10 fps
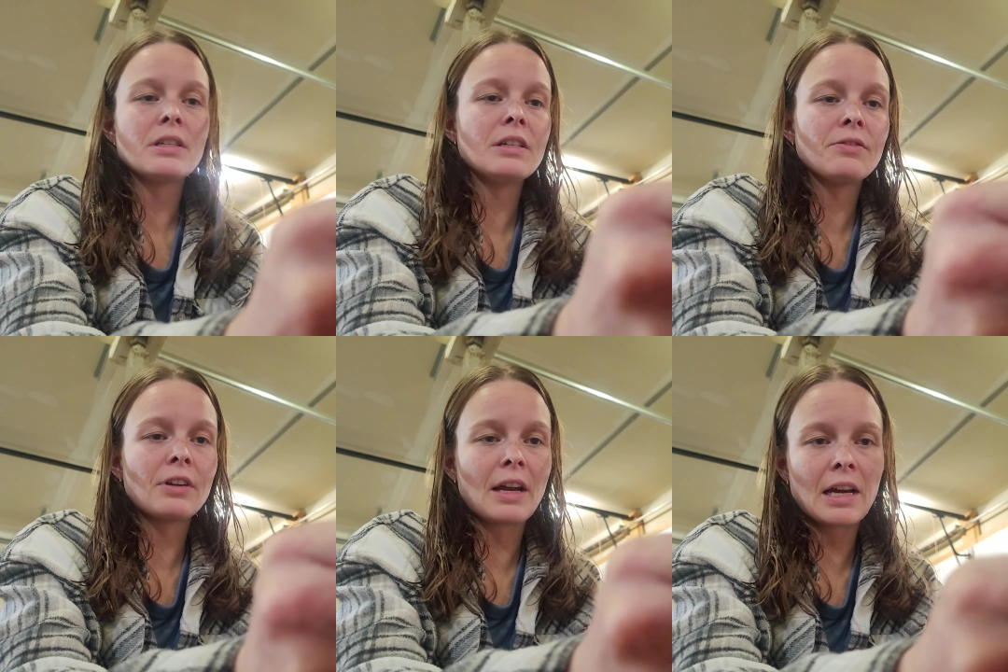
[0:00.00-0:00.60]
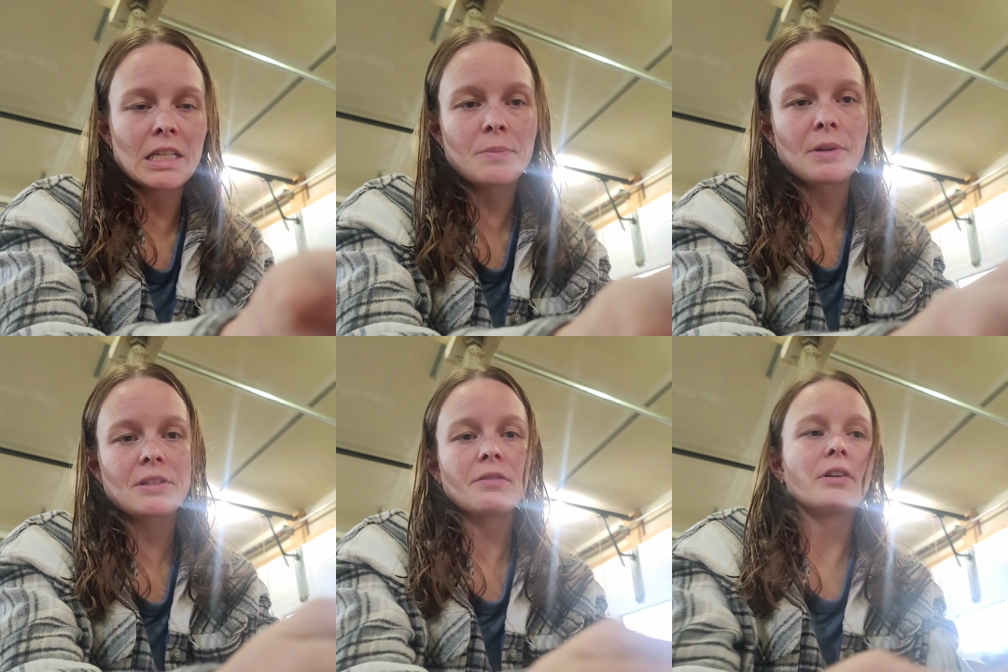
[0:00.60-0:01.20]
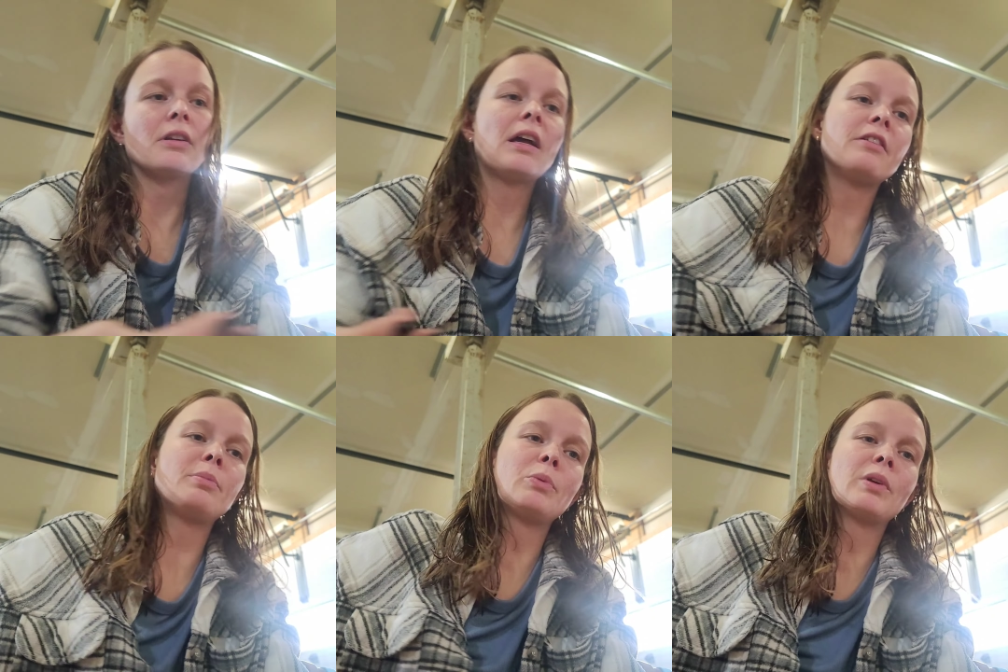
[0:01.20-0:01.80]
and different aspects of our
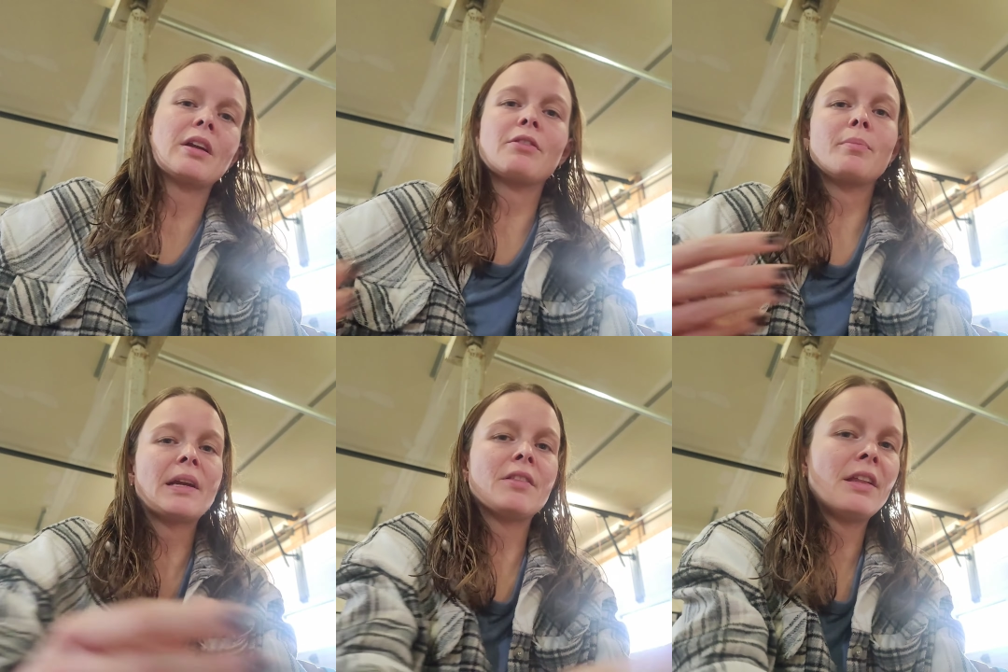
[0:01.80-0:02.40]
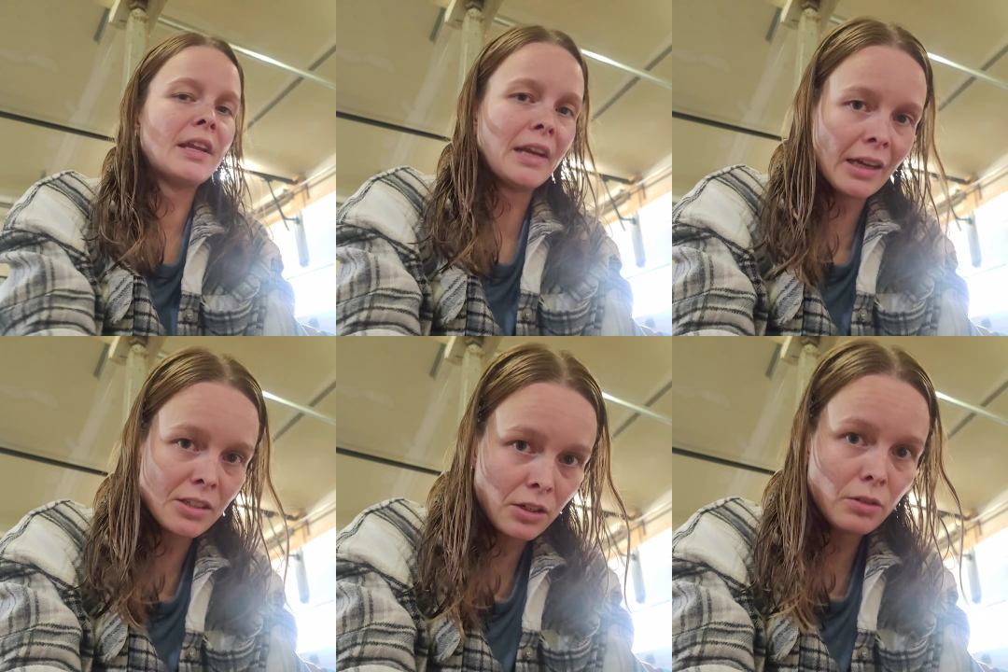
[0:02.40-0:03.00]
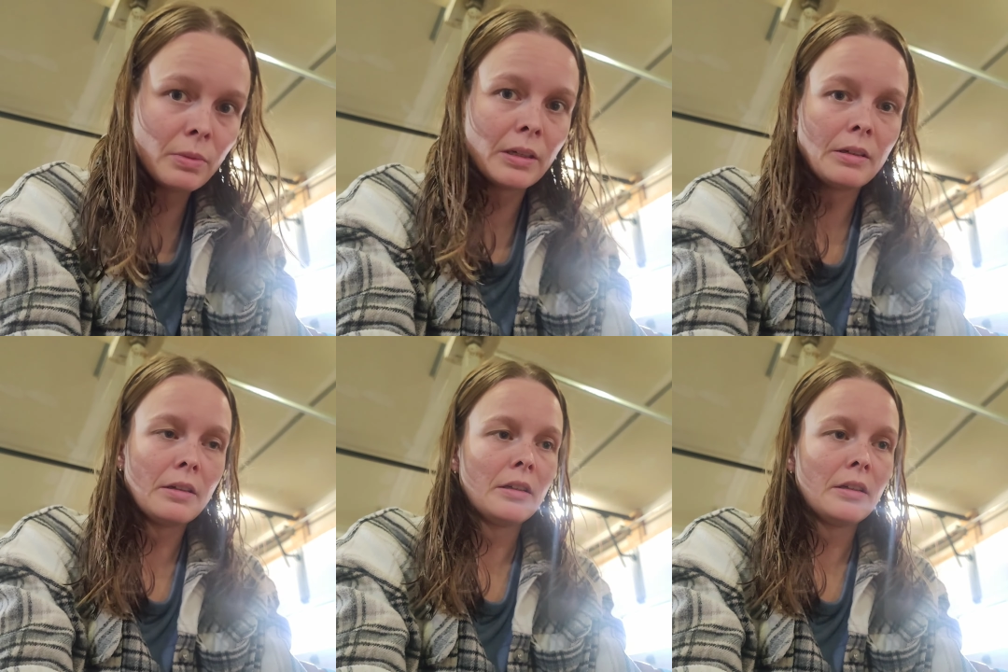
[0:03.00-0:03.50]
life, but we're never better than the next human,